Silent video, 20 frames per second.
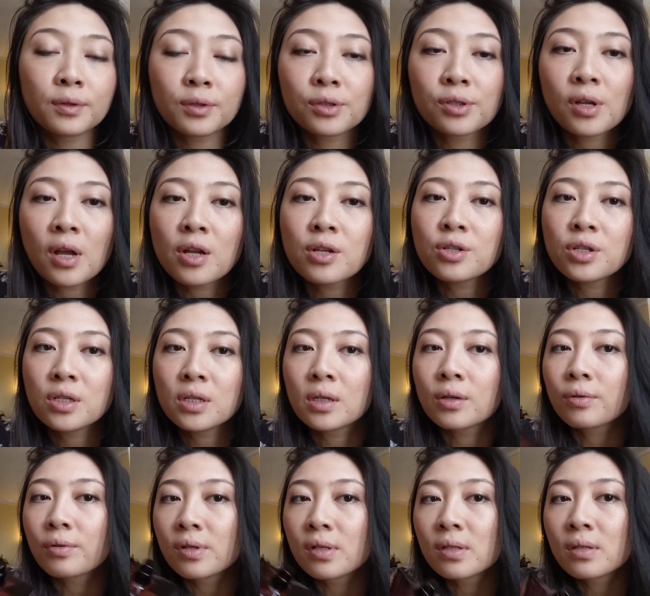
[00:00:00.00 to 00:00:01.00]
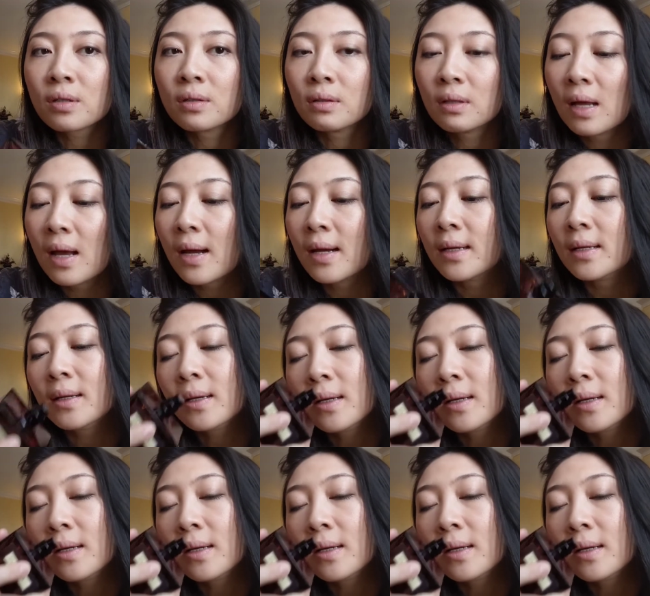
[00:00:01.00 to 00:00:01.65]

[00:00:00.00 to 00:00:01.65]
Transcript: Versace crystal line.